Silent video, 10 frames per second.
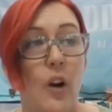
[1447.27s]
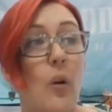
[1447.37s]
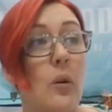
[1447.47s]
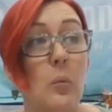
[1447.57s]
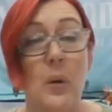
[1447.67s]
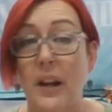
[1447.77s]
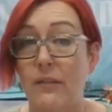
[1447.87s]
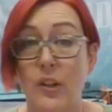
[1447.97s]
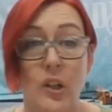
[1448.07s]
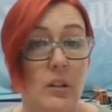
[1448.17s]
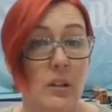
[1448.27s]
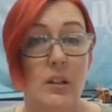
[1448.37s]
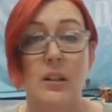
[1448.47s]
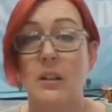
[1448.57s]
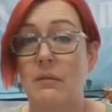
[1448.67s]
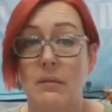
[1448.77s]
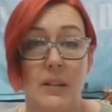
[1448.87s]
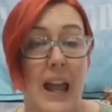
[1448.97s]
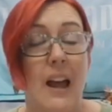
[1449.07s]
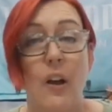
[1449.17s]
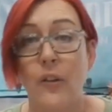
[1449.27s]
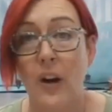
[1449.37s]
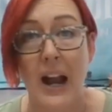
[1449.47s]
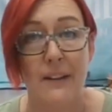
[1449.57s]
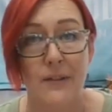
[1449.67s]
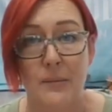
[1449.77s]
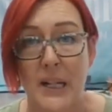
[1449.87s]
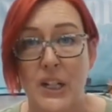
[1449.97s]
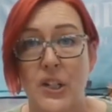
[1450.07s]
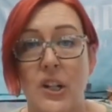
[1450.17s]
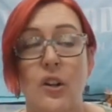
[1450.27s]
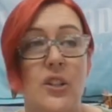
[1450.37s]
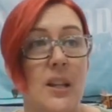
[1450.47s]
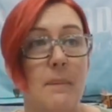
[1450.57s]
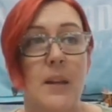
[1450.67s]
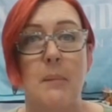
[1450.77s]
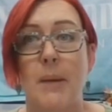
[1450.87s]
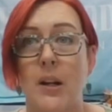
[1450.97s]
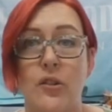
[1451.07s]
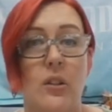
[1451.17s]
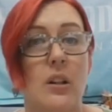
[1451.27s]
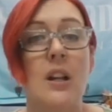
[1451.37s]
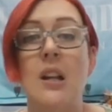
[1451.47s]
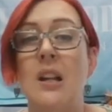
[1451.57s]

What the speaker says: Or whatever other affirmation or something mantra